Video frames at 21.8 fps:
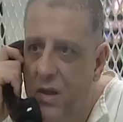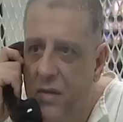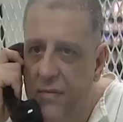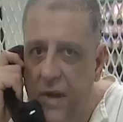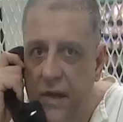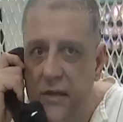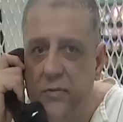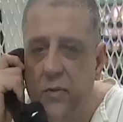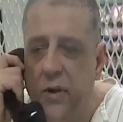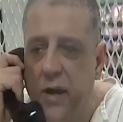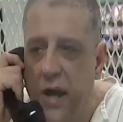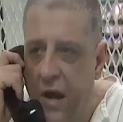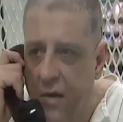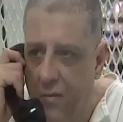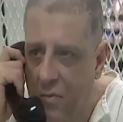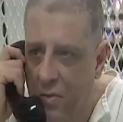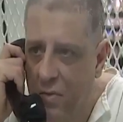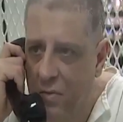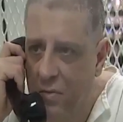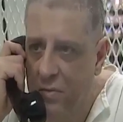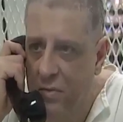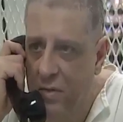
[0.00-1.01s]
That's what I
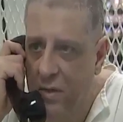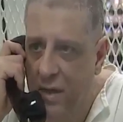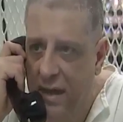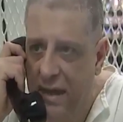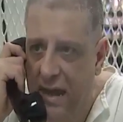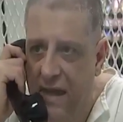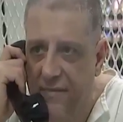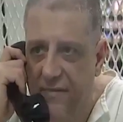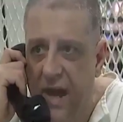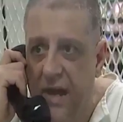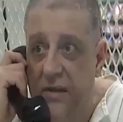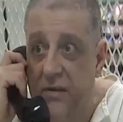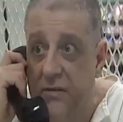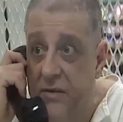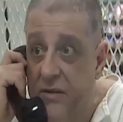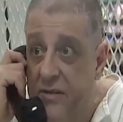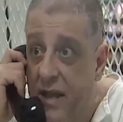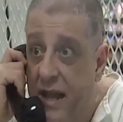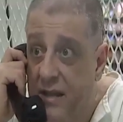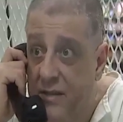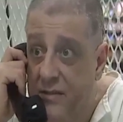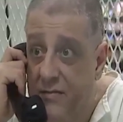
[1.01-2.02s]
want, and I'm not going to
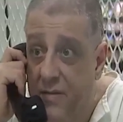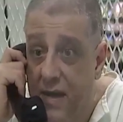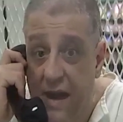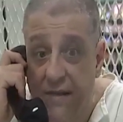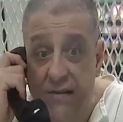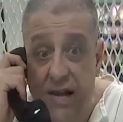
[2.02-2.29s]
satisfy.